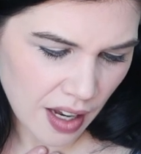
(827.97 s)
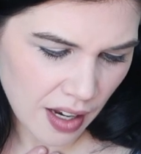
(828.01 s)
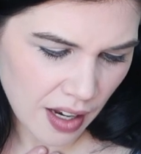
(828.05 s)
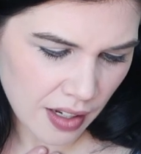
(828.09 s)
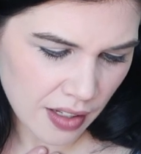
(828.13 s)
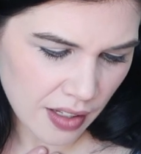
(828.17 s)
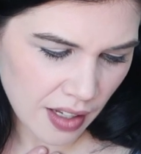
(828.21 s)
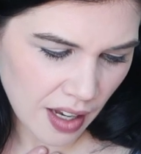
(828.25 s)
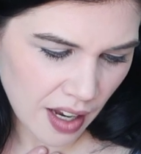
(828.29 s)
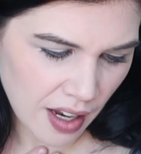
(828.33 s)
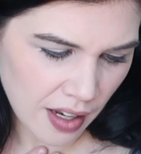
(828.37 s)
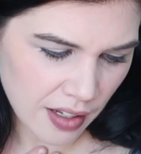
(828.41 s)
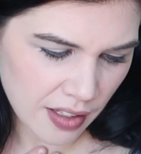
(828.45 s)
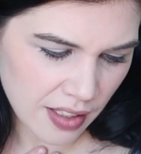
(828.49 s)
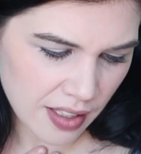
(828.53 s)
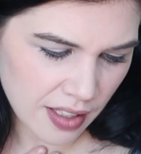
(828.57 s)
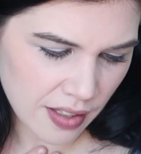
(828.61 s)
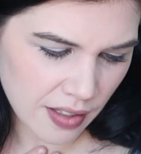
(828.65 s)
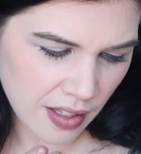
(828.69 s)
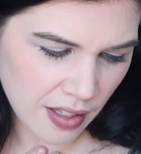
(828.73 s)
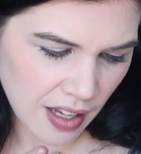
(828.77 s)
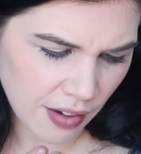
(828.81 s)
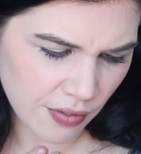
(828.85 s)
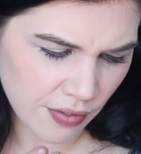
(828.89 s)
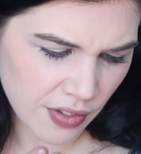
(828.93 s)

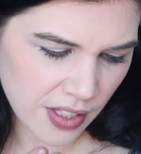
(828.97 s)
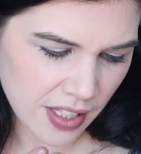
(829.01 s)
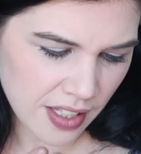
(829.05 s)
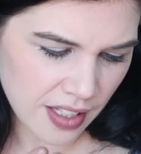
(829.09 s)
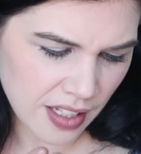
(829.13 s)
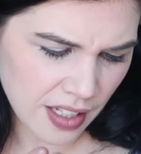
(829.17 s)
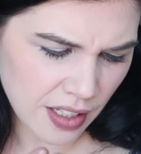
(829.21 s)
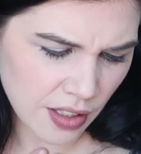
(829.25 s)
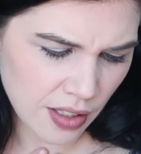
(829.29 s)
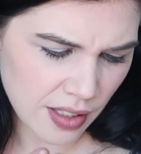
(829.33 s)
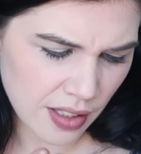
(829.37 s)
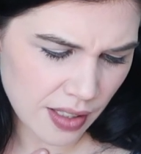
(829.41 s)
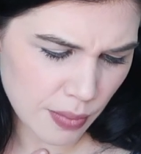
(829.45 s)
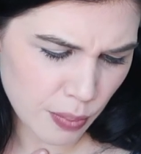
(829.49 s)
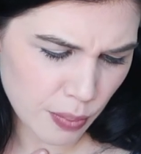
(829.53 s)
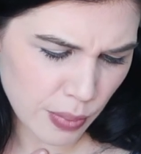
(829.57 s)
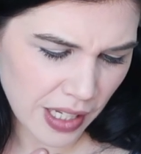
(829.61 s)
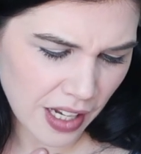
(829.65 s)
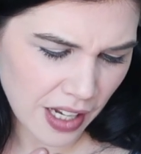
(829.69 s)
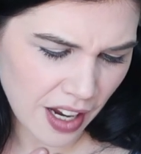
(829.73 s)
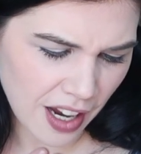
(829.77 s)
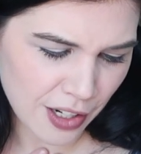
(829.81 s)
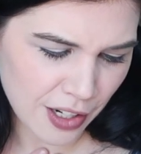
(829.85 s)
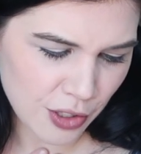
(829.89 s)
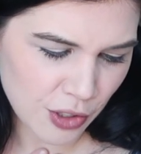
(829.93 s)
I've seen
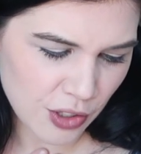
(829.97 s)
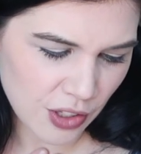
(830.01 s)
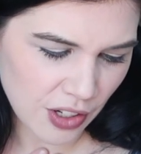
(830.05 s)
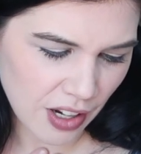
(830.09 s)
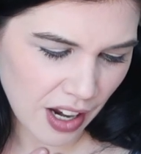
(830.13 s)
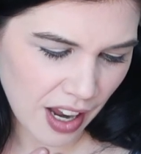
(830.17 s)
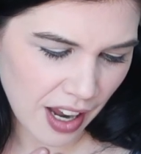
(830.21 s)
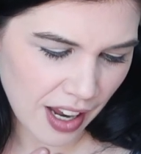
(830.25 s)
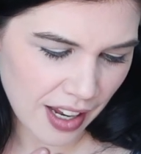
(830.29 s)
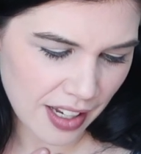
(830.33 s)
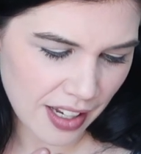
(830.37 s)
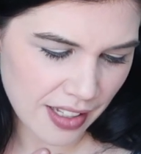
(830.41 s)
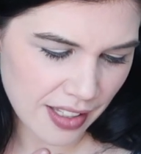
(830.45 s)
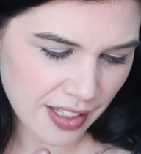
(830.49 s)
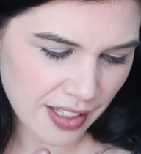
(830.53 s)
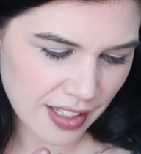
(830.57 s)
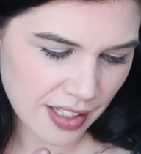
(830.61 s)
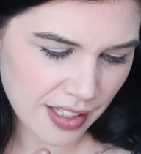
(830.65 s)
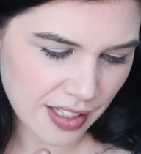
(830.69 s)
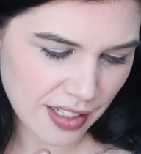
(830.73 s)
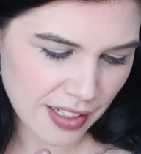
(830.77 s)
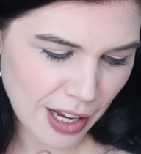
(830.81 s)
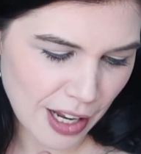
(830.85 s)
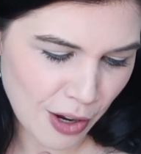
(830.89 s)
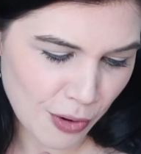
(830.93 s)
behind your
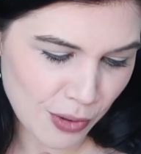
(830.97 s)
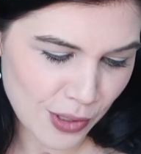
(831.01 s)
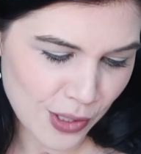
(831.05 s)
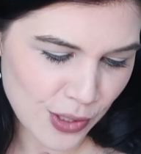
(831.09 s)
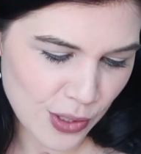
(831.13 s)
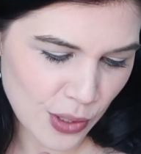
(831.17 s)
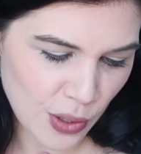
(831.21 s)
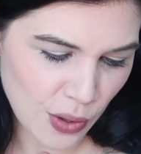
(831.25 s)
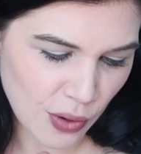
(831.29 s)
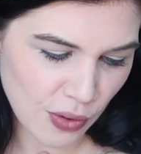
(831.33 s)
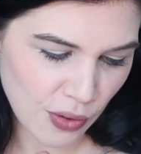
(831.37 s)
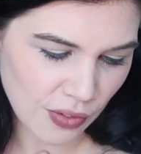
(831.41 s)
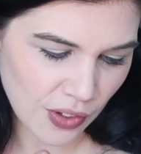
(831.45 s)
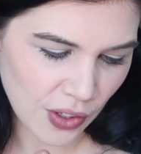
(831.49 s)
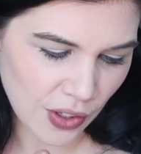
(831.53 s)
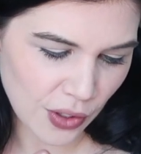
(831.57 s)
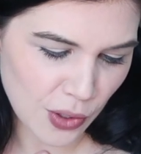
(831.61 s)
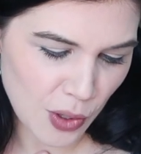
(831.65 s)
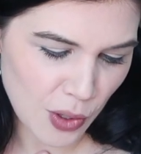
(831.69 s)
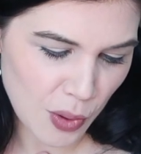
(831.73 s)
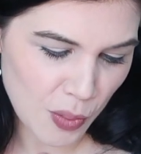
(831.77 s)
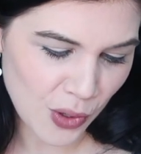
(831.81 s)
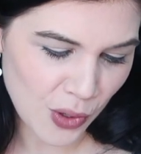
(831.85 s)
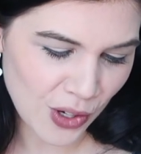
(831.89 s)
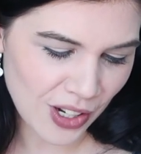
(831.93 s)
eyes. Now it's
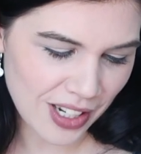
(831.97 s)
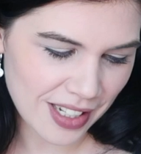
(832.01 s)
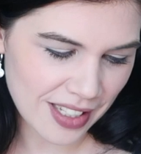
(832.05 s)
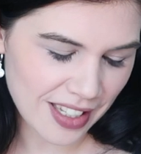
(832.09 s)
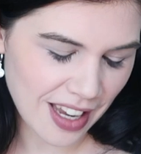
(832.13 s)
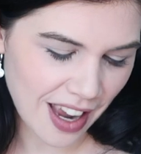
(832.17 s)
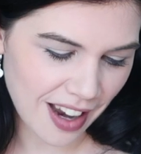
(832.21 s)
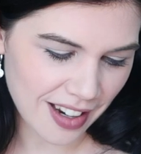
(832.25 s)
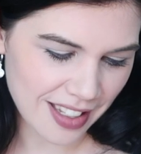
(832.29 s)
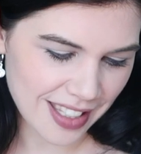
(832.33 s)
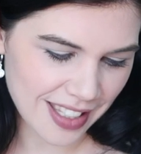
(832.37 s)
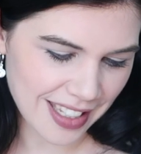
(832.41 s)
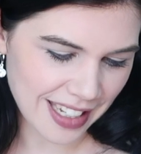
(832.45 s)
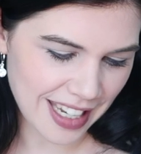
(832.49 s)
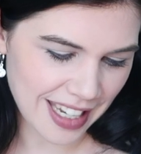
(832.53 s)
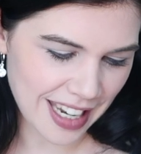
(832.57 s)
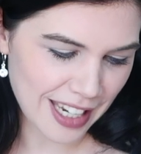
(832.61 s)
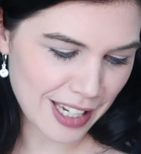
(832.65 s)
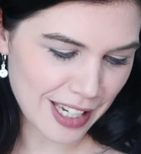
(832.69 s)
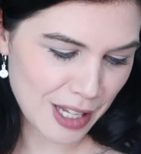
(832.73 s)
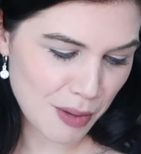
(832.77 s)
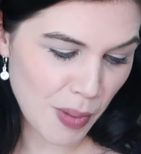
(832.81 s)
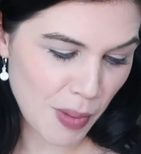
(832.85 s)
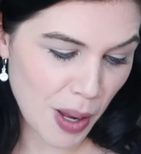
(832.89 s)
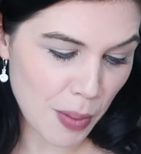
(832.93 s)
over, no more
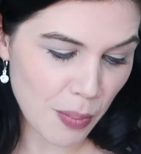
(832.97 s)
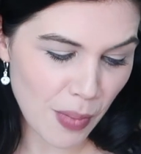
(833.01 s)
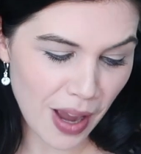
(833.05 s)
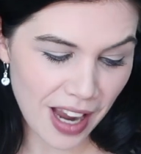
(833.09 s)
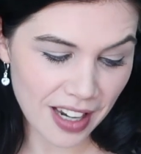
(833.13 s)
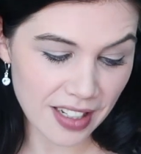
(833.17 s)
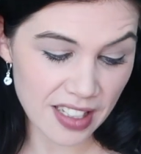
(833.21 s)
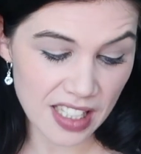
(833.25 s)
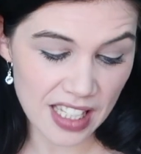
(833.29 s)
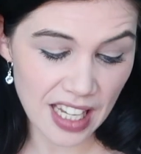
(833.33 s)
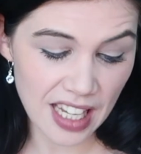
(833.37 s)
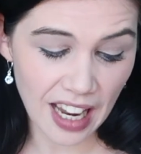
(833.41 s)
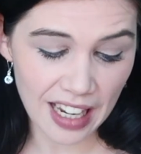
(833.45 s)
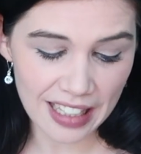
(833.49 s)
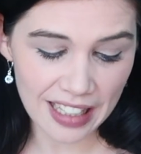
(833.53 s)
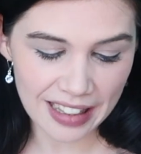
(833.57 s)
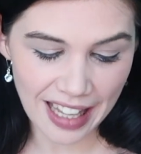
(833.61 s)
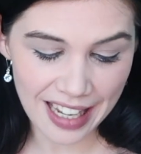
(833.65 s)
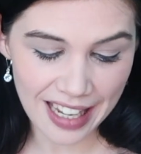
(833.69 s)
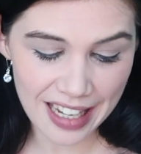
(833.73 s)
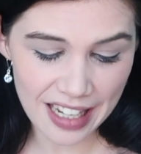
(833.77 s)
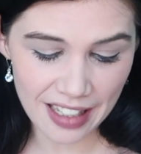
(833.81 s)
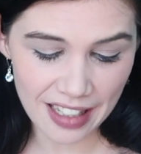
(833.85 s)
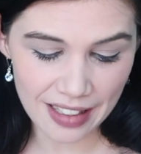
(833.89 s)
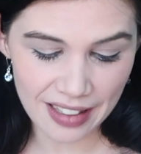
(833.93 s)
intoxicating my mind. Yeah, I
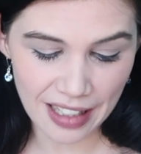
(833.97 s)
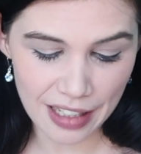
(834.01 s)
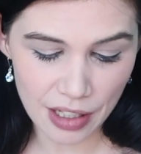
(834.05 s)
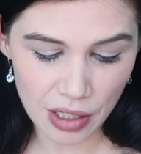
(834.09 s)
like it.